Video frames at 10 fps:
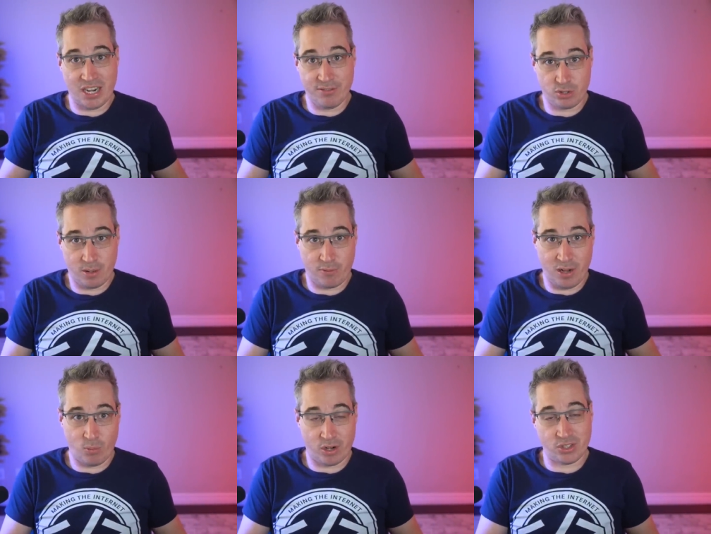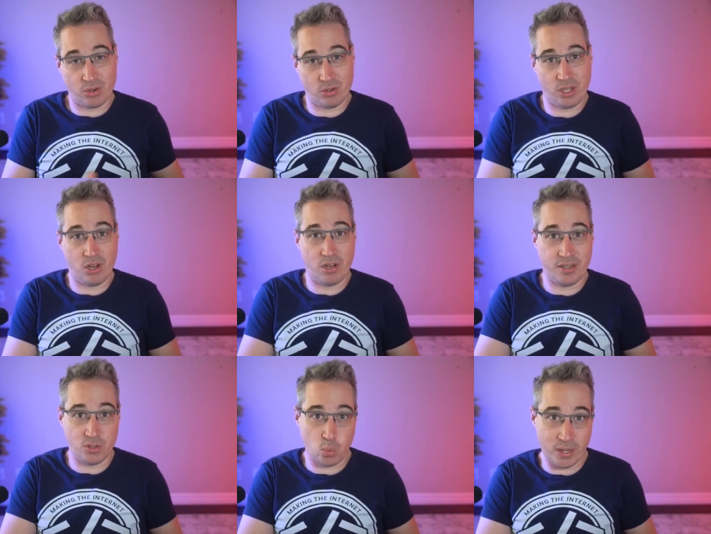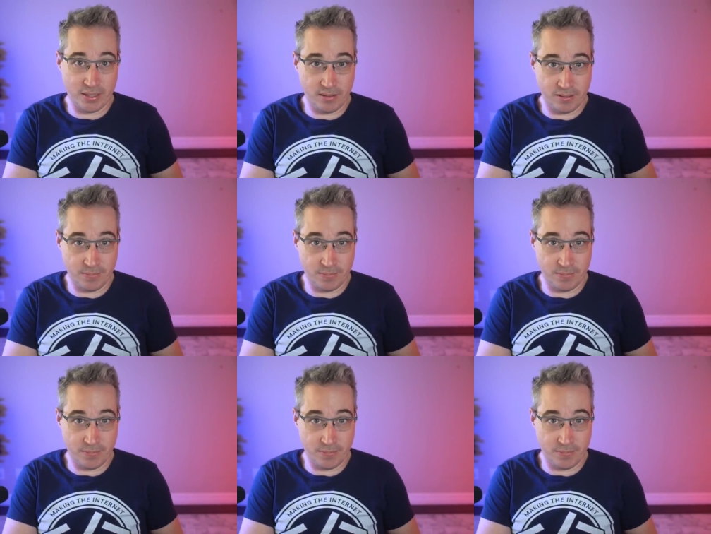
JavaScript frameworks early on as well.